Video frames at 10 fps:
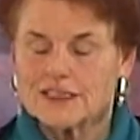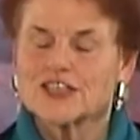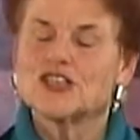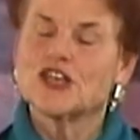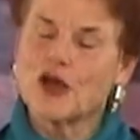
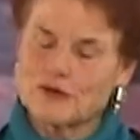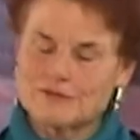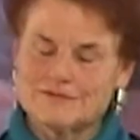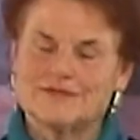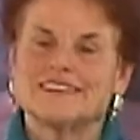No.
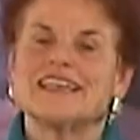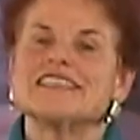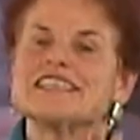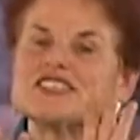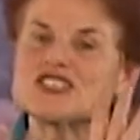That
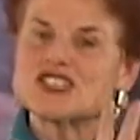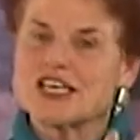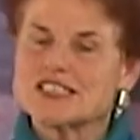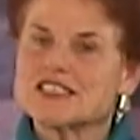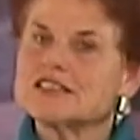it's
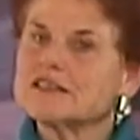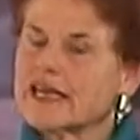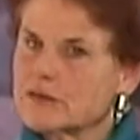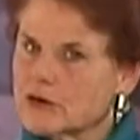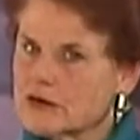just the
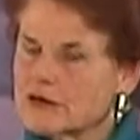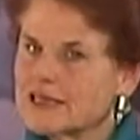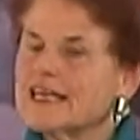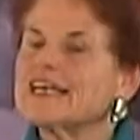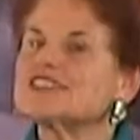labor,
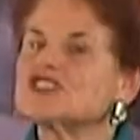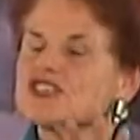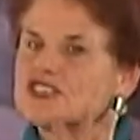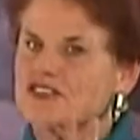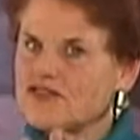it's
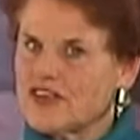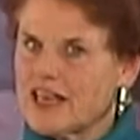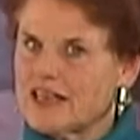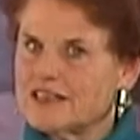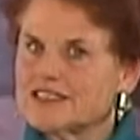just a
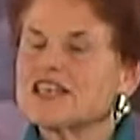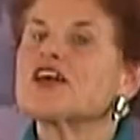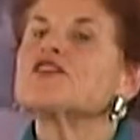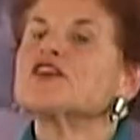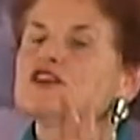phase.
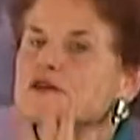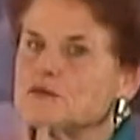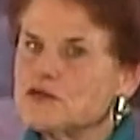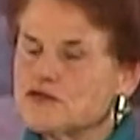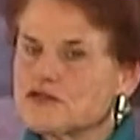They're going to
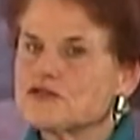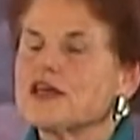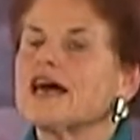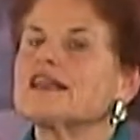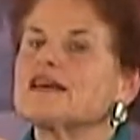move through
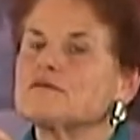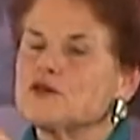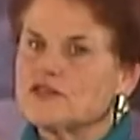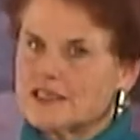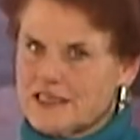that and
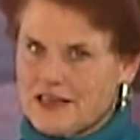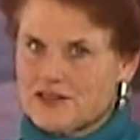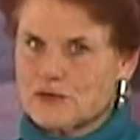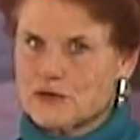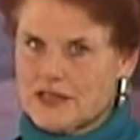move into
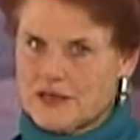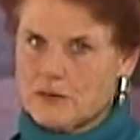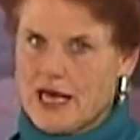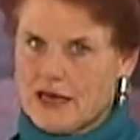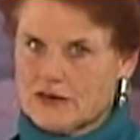other breathing
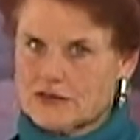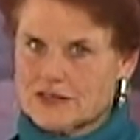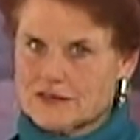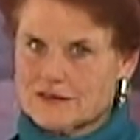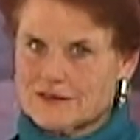
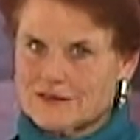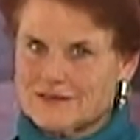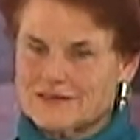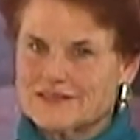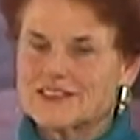patterns.
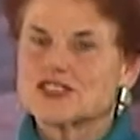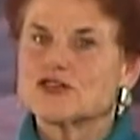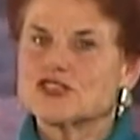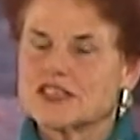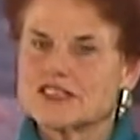
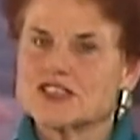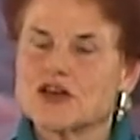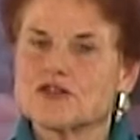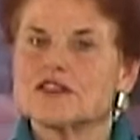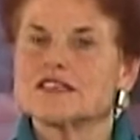So just
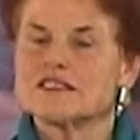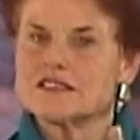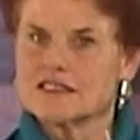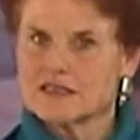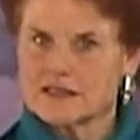know that this
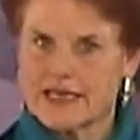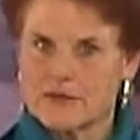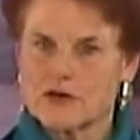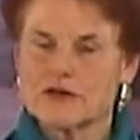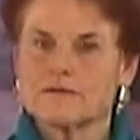is the
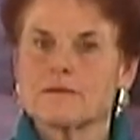labor